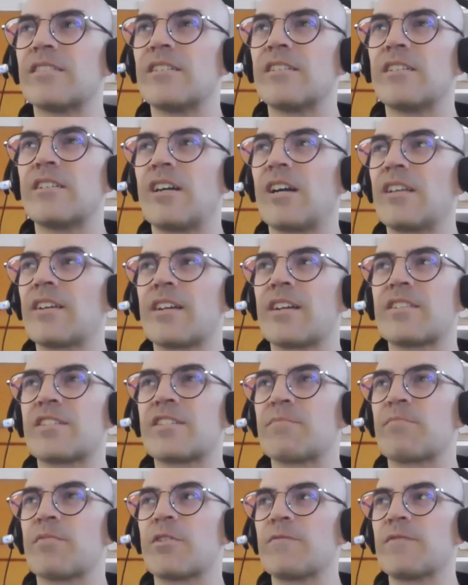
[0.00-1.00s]
I think it's the
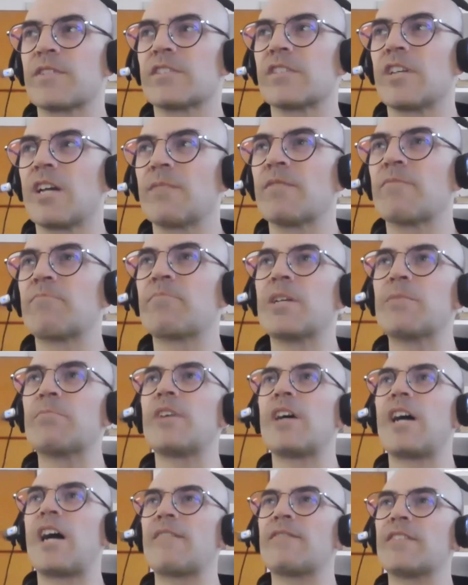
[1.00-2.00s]
perfect time. If people
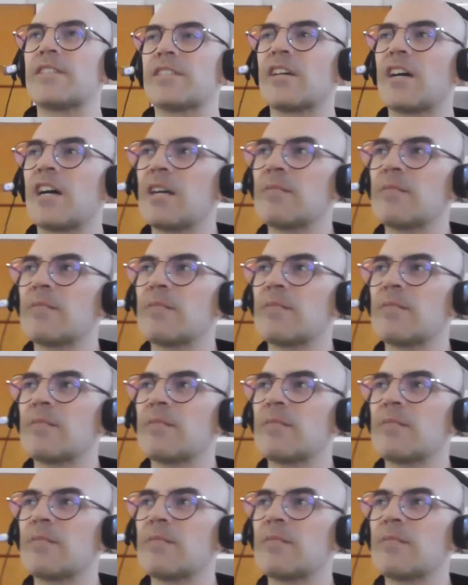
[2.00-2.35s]
have the time,